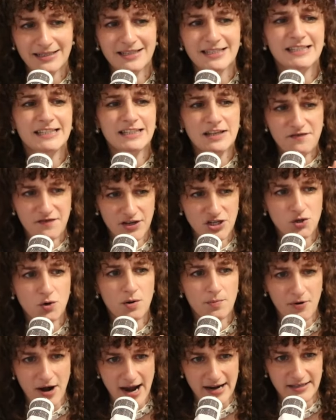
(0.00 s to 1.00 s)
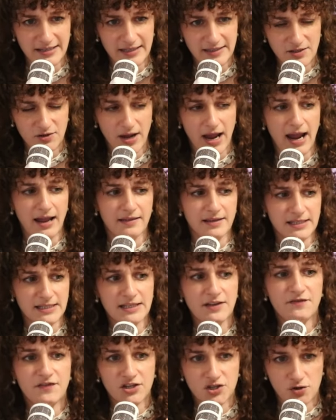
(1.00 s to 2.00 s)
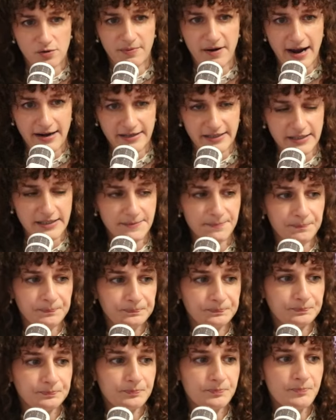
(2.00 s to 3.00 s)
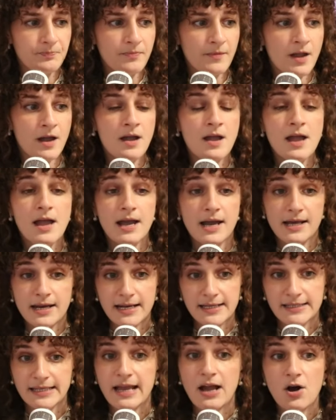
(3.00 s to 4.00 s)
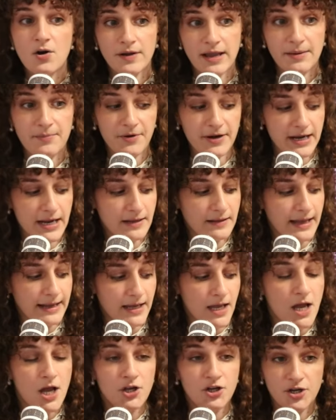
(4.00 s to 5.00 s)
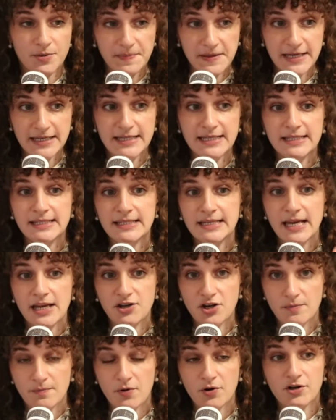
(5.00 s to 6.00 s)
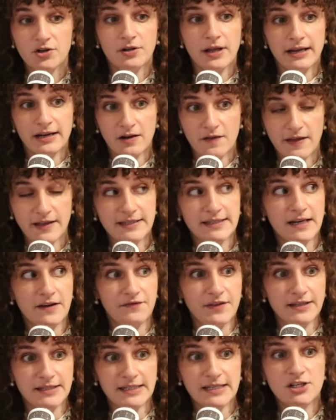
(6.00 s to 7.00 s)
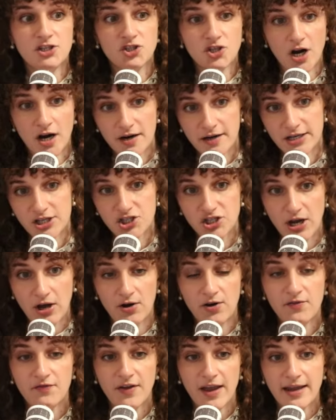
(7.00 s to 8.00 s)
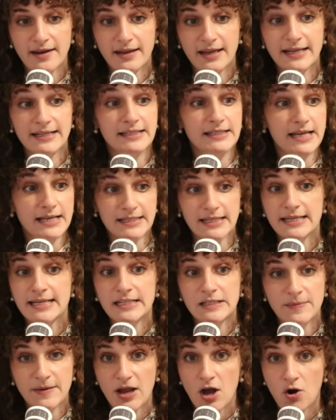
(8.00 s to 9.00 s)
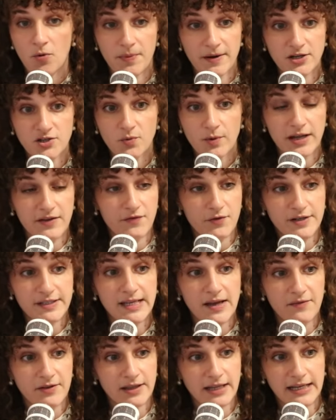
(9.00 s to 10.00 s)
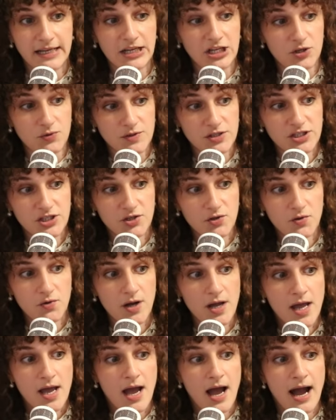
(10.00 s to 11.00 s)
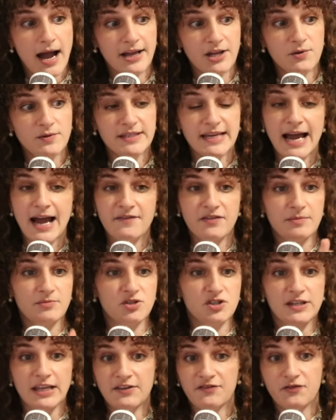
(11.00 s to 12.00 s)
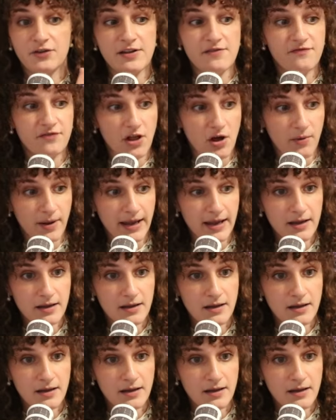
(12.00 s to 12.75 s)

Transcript: This is a visual practice, okay? This is a visual practice and I say, okay, Brittany, like your PTSD and your borderline, and all that stuff, that's in a jar on a shelf, and it doesn't need to be open 24 7 like it used to. I used to have them just like free flowing.